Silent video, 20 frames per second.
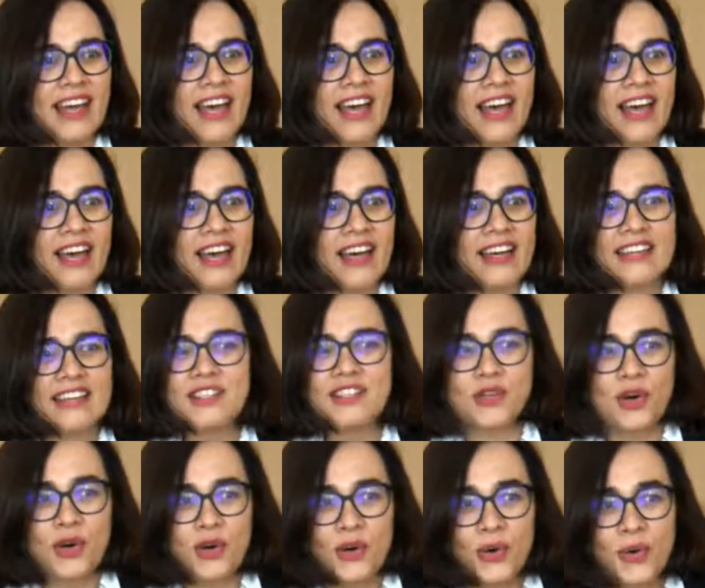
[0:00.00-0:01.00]

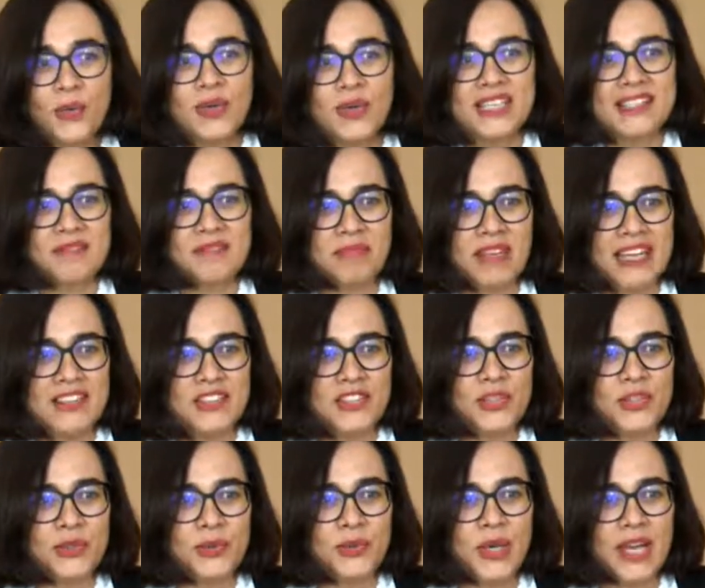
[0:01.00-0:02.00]
It's always a
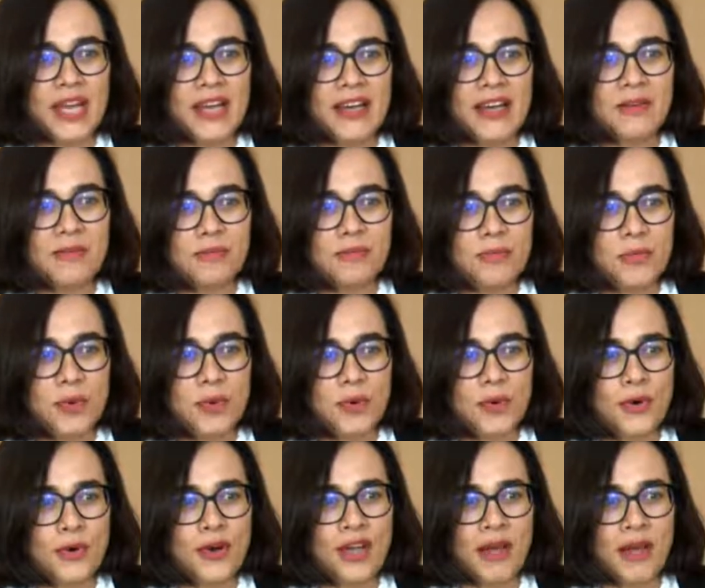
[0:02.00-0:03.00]
pleasure to learn
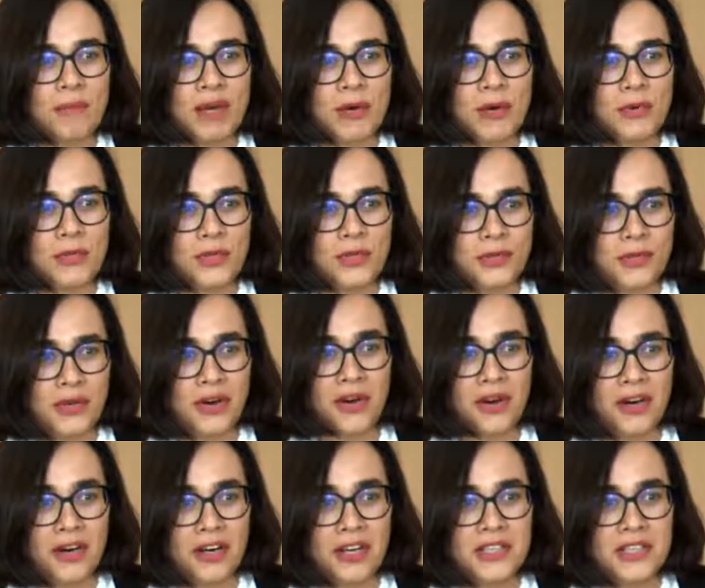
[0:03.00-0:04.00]
more about your
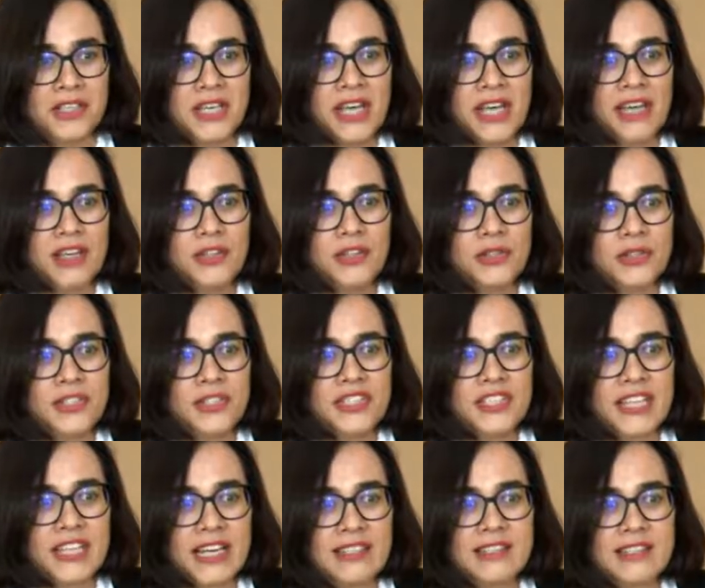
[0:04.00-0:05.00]
art. You're
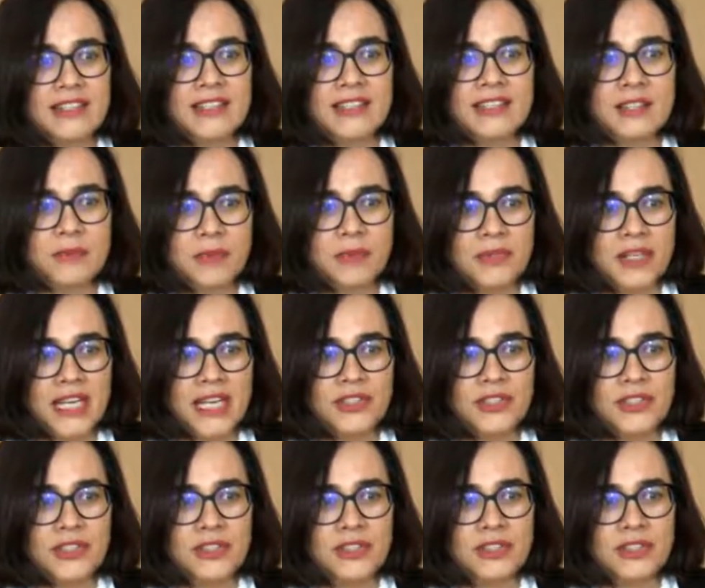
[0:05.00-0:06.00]
such an
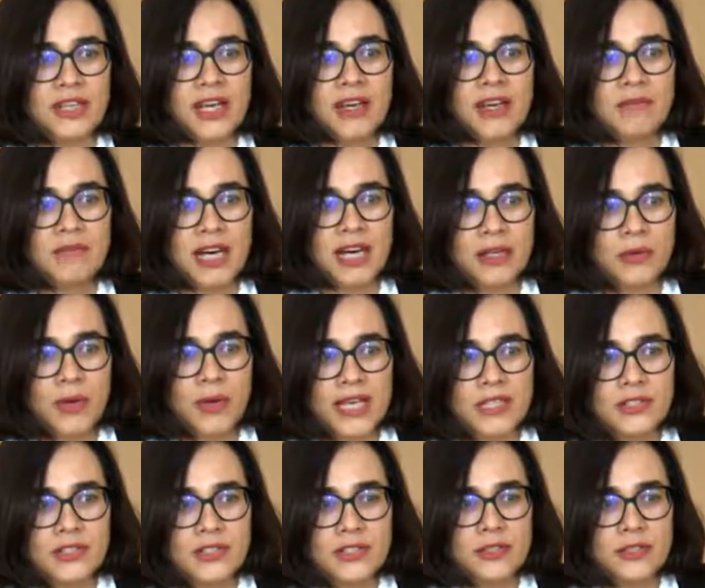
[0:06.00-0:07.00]
inspiration. My
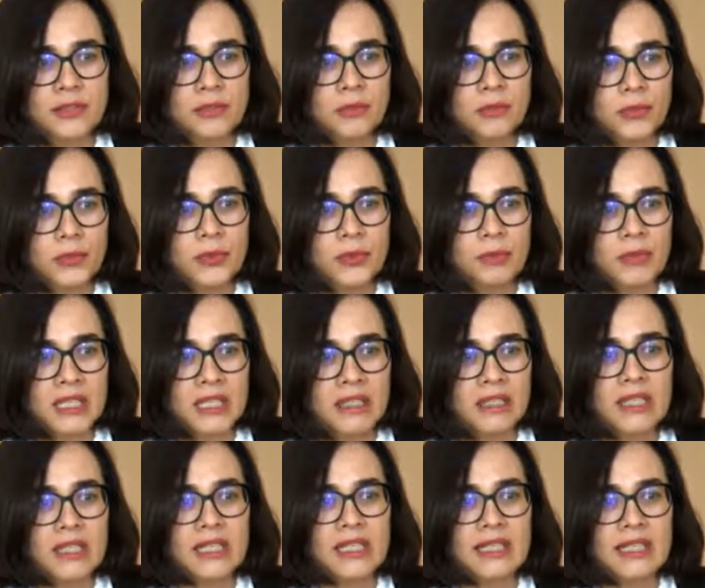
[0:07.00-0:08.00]
question would
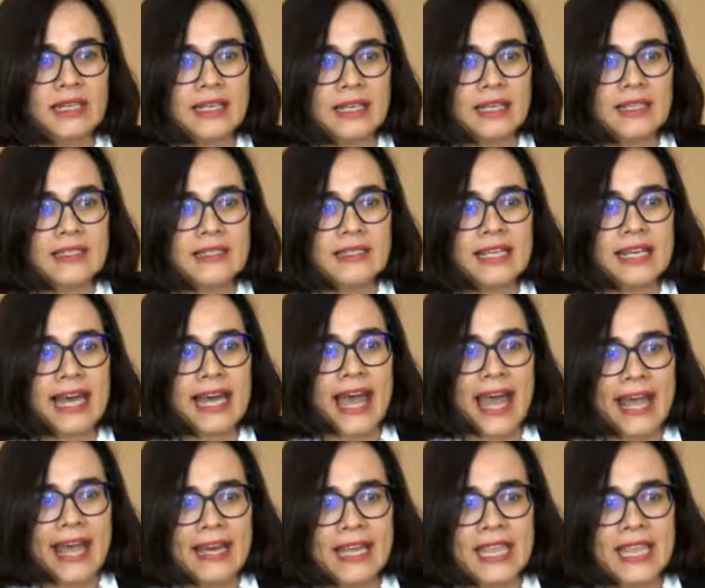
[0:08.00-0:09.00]
be, is there
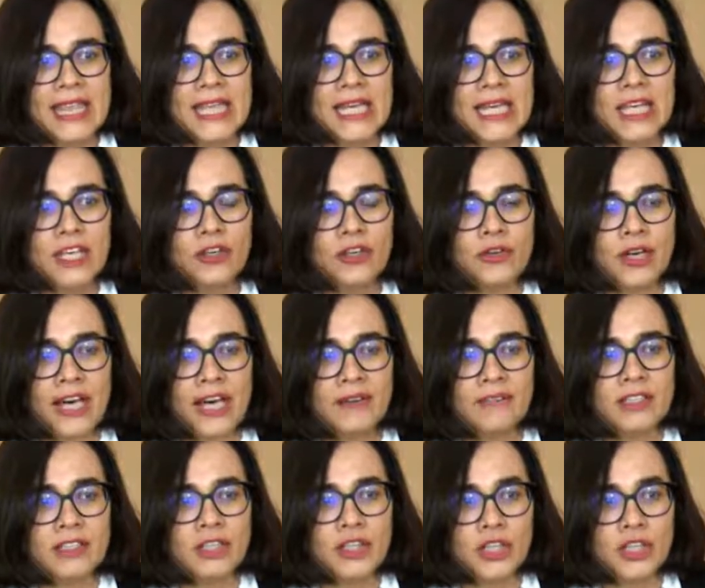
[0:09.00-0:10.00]
anything you
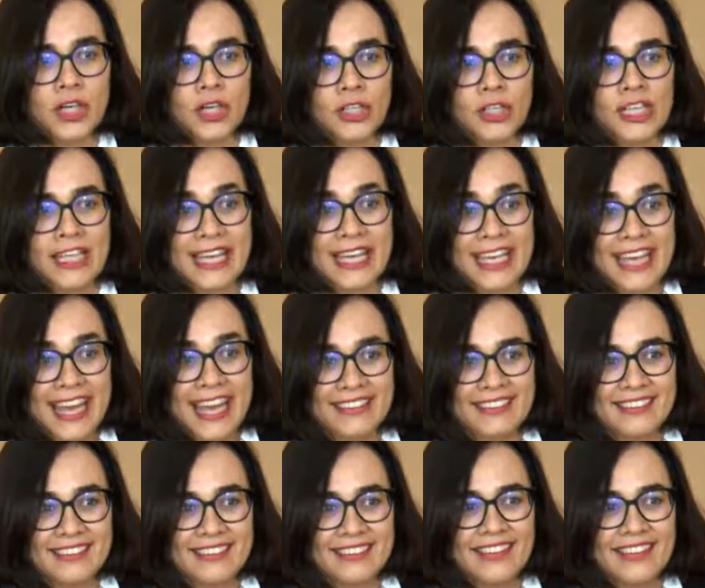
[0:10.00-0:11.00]
haven't done
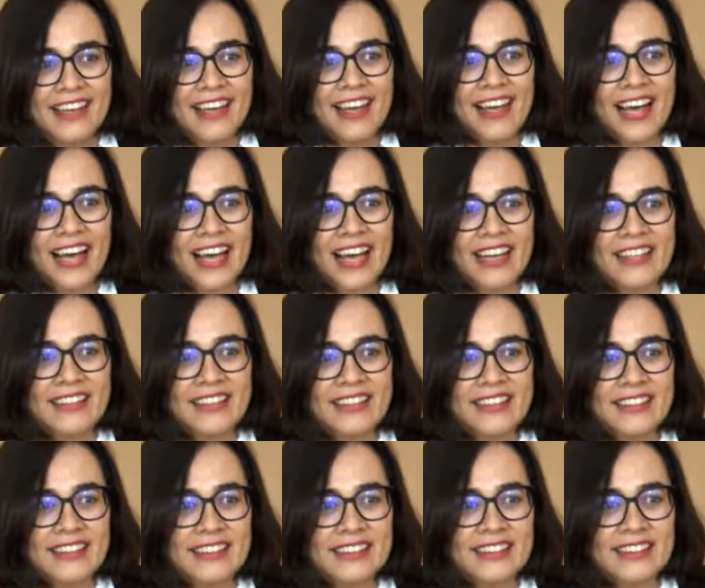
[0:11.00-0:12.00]
yet
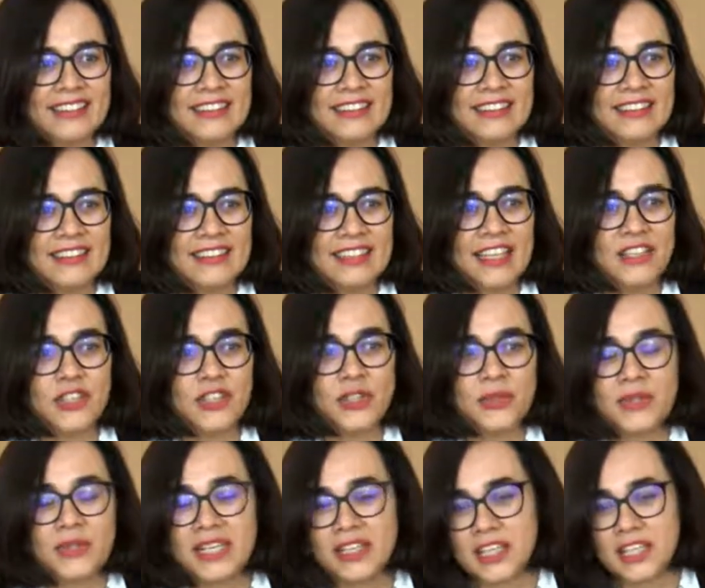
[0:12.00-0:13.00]
and that
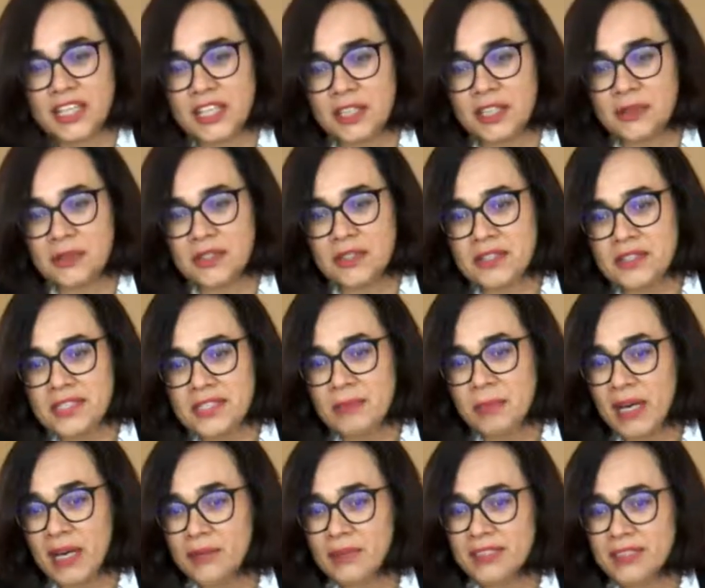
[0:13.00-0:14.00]
you are curious
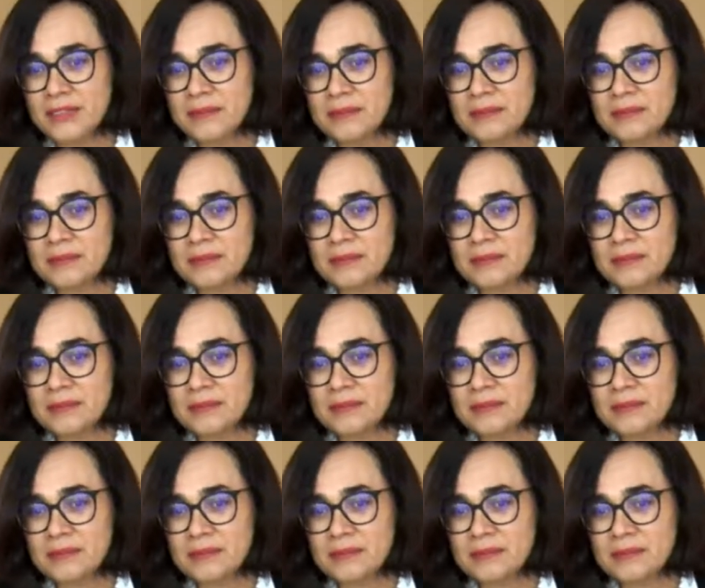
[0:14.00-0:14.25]
about?